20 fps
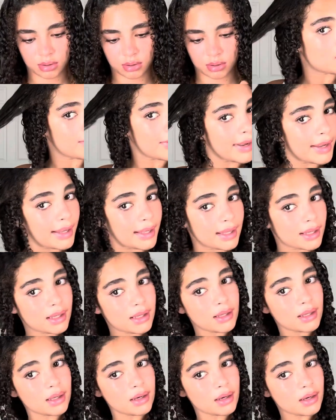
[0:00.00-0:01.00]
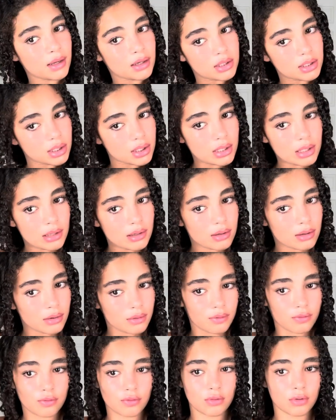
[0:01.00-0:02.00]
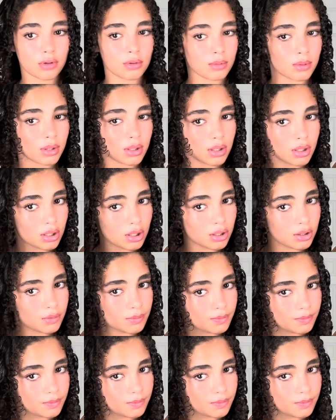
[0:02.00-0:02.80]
Break it in everywhere.